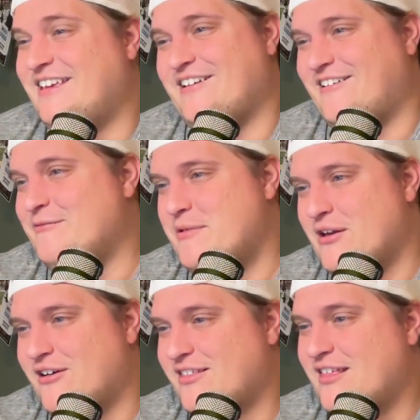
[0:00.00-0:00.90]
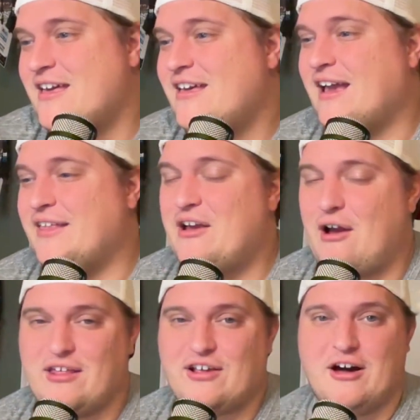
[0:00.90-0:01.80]
Here, I'm gonna be honest. And their
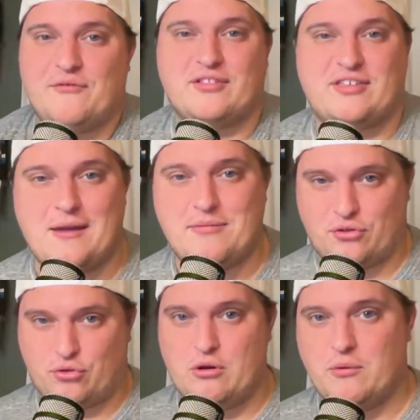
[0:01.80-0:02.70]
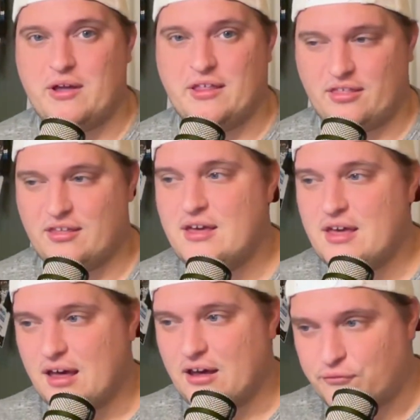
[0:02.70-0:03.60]
out of conference games are 3 wins:
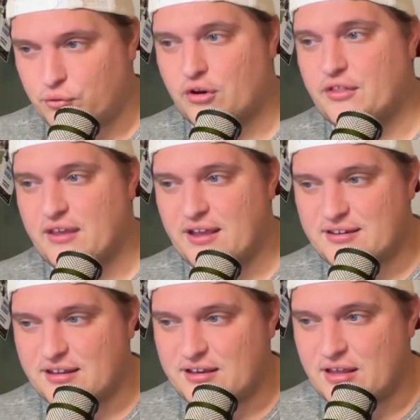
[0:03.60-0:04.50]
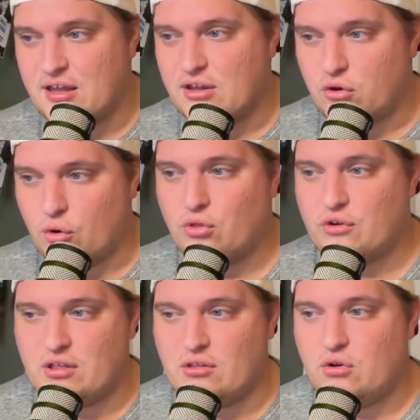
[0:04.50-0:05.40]
Florida Atlantic,
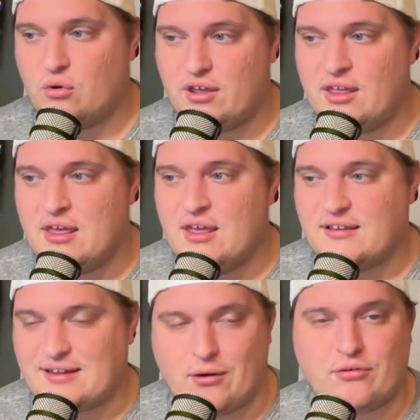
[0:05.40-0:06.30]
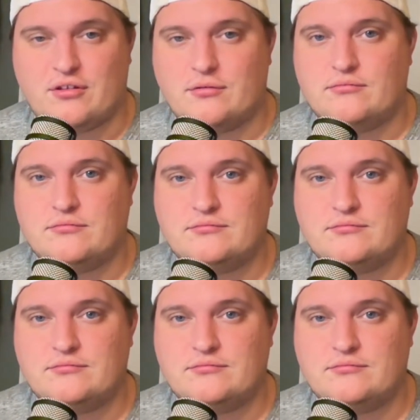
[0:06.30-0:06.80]
Northern Illinois, Towson.